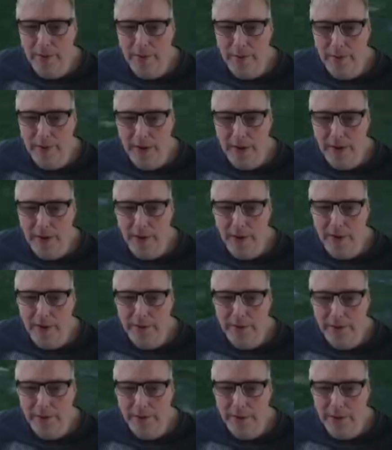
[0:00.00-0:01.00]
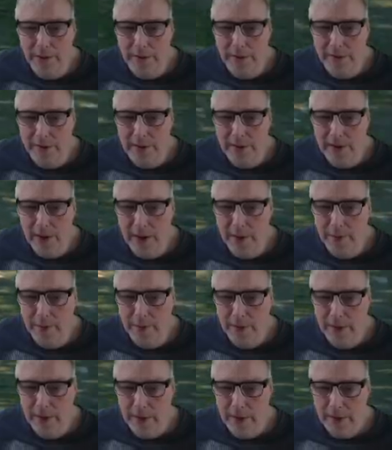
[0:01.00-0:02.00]
Made all the difference on that C-cap.
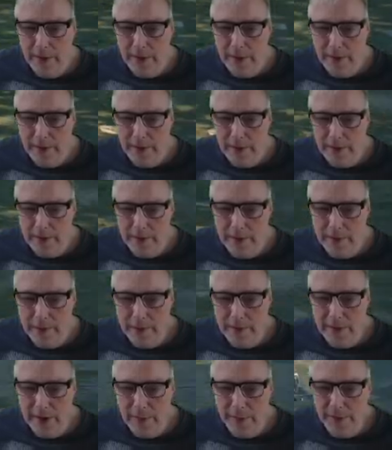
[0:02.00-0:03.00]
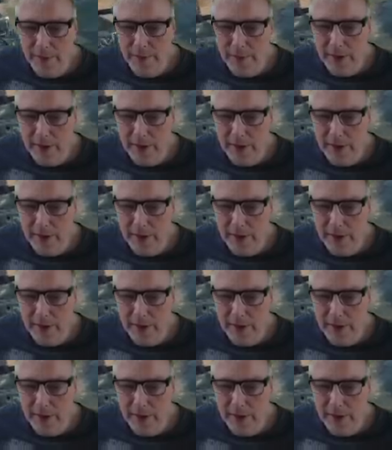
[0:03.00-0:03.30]
When teams split